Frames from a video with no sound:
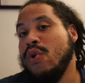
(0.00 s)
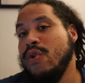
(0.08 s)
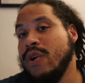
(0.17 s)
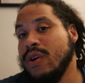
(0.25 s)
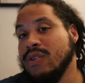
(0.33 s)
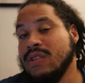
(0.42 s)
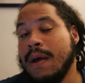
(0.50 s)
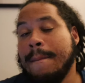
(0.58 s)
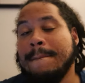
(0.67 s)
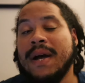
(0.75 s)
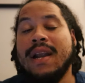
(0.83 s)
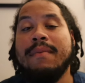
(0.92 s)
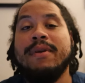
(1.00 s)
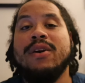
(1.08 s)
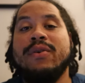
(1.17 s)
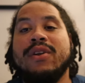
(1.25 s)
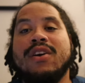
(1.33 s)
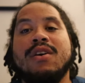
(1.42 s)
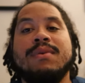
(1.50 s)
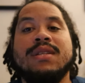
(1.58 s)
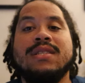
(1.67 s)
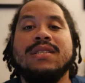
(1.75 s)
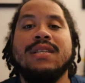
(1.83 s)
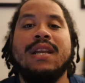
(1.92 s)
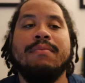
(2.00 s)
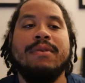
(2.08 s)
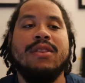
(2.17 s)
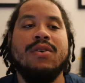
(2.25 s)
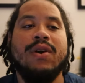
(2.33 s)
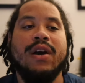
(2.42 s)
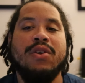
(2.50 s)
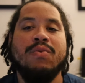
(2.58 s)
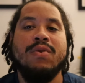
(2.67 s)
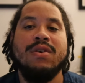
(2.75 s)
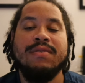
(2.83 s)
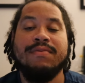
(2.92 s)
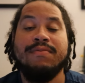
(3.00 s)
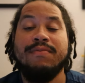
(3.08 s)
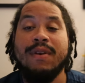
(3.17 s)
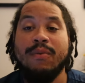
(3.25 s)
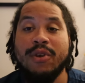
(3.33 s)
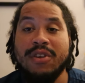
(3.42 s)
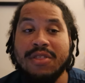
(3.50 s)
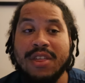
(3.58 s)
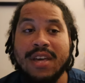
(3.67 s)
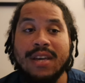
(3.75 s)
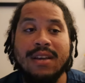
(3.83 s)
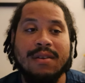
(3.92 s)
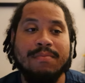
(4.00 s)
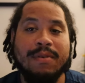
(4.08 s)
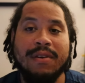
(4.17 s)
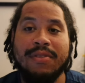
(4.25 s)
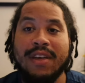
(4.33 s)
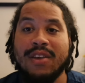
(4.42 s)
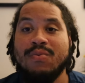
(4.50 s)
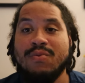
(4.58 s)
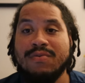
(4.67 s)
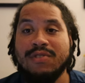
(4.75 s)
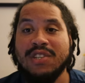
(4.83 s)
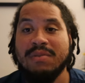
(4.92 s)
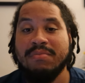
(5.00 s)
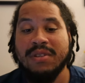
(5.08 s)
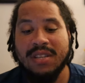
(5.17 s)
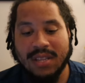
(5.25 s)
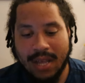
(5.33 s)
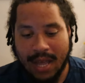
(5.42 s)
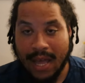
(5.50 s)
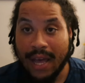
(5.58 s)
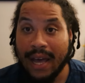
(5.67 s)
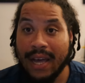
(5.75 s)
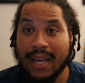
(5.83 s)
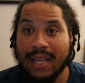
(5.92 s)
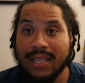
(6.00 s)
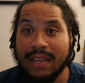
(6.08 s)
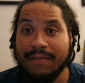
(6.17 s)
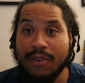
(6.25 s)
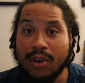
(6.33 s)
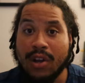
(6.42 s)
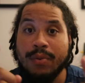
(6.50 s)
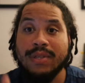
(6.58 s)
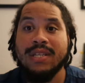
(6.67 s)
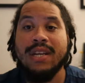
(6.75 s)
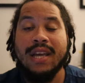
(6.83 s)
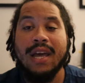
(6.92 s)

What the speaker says: Who knows? But let me know in the comments. Let me know how you fit, what you think. But thank you all for jumping in. And if you're going to the